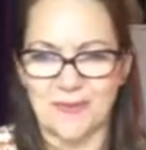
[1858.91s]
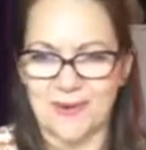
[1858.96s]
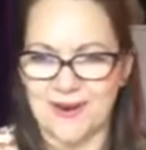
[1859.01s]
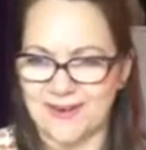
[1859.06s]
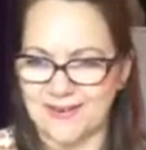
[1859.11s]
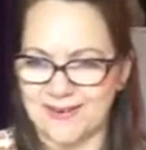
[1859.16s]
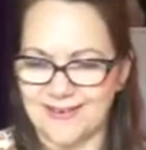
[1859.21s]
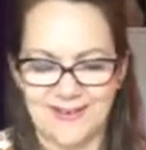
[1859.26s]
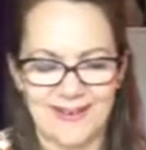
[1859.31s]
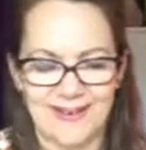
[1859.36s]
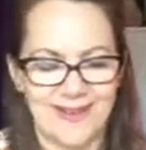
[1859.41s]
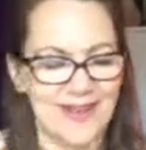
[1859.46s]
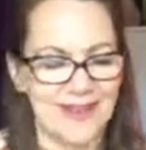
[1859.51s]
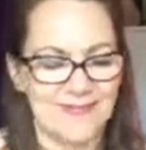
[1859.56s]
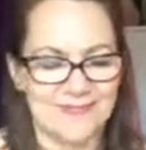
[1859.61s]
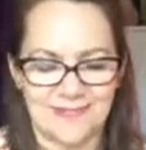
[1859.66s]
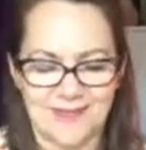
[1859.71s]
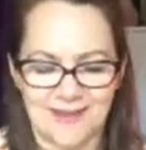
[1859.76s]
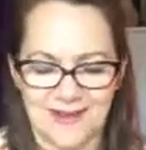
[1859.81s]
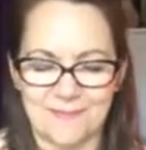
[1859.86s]
When
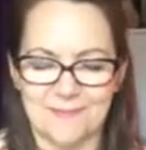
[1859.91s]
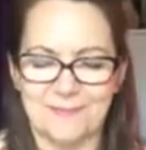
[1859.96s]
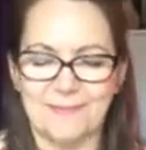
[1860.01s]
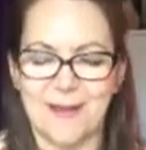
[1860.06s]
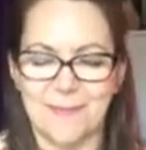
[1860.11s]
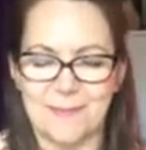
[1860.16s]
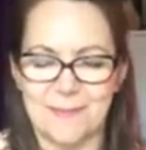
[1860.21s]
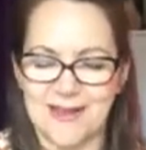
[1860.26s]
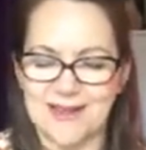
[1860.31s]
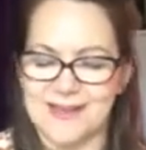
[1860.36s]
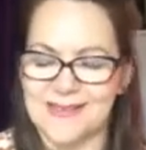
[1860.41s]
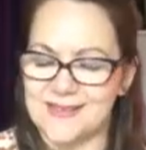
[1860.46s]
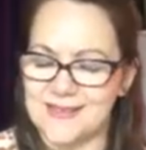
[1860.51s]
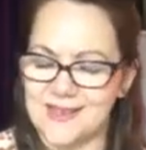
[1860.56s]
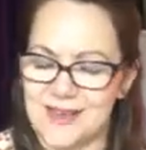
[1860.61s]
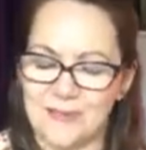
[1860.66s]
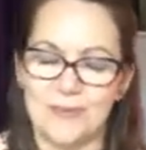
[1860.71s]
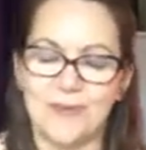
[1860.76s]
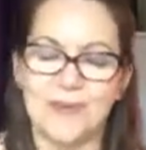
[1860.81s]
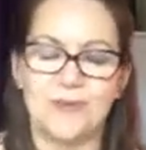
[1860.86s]
that makes
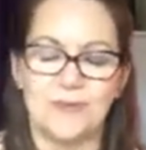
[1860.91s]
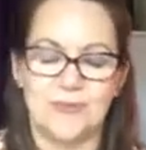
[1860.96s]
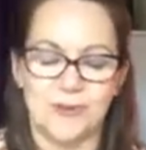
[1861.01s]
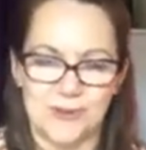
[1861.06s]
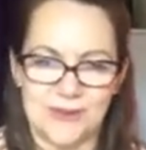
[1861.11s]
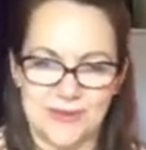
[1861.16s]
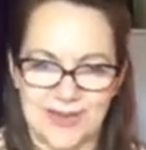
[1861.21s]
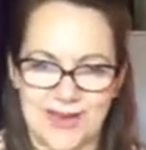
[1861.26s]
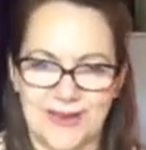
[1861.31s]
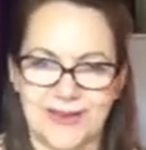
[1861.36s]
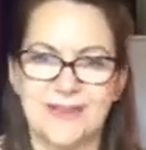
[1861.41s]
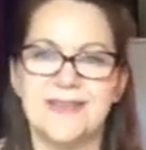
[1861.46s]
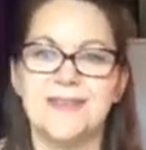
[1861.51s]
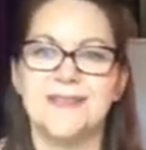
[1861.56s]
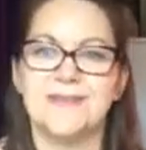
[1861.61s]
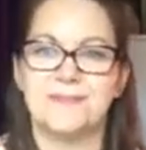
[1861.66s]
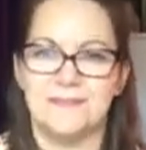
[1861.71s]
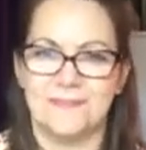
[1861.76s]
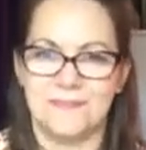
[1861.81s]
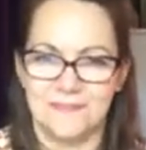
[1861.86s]
so much more
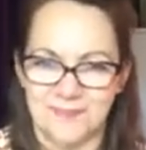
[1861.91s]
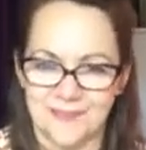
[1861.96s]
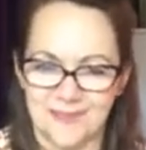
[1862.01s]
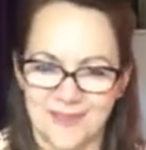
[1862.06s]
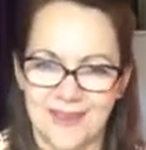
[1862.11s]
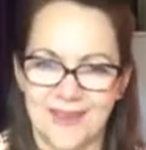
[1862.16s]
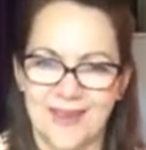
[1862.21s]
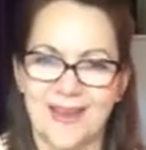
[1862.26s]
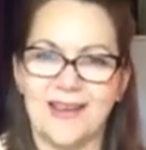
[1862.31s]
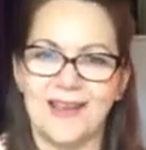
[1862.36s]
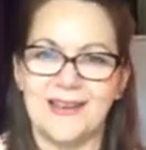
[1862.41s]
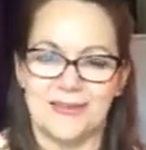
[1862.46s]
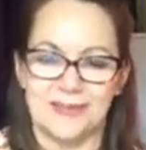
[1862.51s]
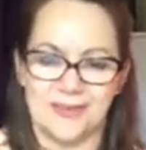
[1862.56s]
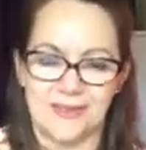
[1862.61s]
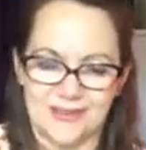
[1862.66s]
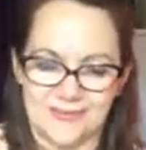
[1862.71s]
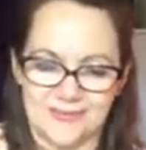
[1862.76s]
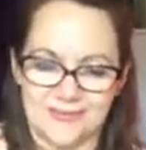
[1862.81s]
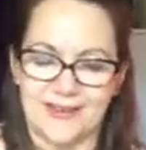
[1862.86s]
sense. It
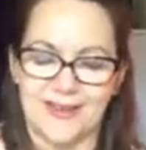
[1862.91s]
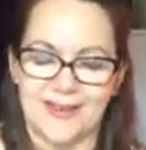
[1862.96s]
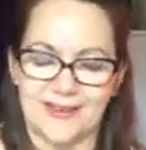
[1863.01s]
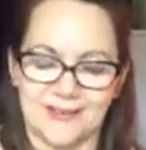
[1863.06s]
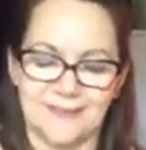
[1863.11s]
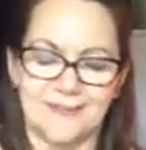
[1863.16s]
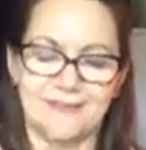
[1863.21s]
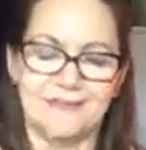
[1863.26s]
does feel